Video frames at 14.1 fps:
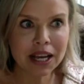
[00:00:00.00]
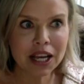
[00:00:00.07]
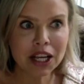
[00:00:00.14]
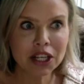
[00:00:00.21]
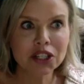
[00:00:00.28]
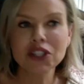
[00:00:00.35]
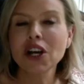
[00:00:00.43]

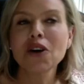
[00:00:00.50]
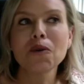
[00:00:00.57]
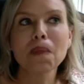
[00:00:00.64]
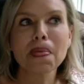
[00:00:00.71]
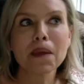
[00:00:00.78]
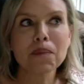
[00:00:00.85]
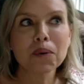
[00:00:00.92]

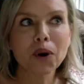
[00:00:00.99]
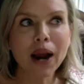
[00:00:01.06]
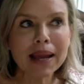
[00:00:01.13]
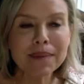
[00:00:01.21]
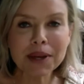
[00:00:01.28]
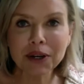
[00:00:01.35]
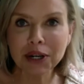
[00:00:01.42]
So, the
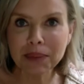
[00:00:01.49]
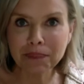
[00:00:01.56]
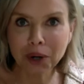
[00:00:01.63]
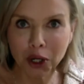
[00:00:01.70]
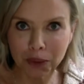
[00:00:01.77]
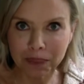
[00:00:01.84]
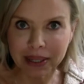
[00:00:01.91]
primary
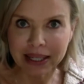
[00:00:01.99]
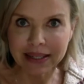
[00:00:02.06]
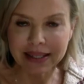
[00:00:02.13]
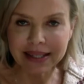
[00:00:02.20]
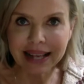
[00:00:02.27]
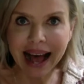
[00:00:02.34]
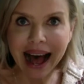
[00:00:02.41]

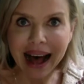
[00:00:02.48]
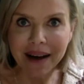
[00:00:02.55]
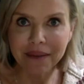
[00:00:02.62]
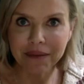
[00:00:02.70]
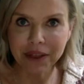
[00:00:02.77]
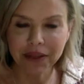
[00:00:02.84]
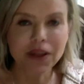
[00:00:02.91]
purpose
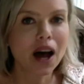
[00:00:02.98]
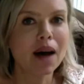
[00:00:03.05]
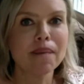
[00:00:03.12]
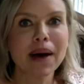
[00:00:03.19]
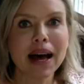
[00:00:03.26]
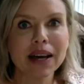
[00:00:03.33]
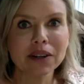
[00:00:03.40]
of the thought
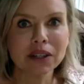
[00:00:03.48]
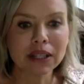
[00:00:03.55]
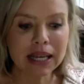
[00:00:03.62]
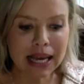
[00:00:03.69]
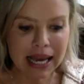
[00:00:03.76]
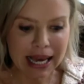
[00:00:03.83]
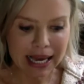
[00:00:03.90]
model
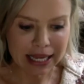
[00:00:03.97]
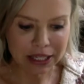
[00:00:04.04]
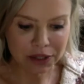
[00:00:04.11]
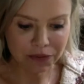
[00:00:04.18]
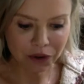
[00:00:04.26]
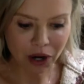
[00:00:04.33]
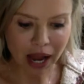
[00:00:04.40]
is
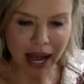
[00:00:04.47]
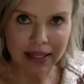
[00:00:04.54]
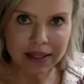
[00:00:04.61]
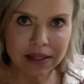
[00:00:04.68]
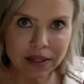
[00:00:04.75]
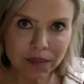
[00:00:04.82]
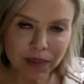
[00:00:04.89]
for
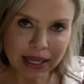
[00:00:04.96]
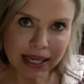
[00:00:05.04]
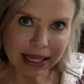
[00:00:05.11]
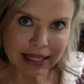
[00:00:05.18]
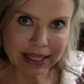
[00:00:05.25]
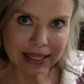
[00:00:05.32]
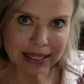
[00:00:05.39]
us to
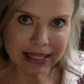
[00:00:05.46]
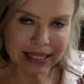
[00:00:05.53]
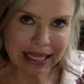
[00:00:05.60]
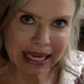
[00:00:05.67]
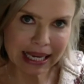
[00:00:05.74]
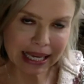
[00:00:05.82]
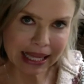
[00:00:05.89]
begin to
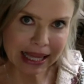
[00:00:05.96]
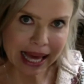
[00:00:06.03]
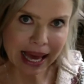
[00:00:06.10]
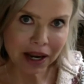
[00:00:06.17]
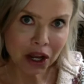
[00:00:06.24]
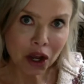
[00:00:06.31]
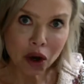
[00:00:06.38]
see
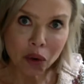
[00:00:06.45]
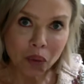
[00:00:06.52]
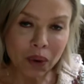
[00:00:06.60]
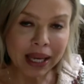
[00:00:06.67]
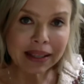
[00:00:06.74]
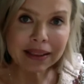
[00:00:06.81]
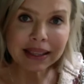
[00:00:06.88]
that
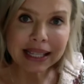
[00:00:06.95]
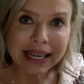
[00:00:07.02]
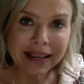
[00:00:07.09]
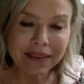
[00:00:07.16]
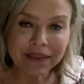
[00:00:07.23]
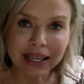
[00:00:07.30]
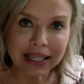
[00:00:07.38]
we
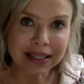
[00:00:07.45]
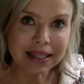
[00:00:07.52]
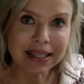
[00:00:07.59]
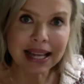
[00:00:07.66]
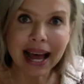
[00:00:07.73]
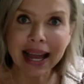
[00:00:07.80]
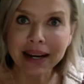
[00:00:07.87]
live
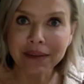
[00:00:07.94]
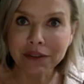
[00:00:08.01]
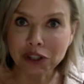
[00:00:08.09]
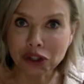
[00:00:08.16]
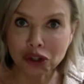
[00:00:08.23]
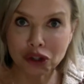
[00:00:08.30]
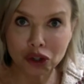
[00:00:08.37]
inside of a
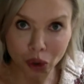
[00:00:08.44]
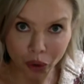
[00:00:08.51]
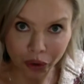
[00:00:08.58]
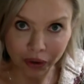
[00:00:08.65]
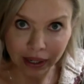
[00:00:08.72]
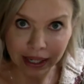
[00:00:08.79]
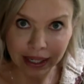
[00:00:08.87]

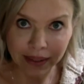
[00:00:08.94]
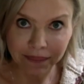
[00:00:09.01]
story.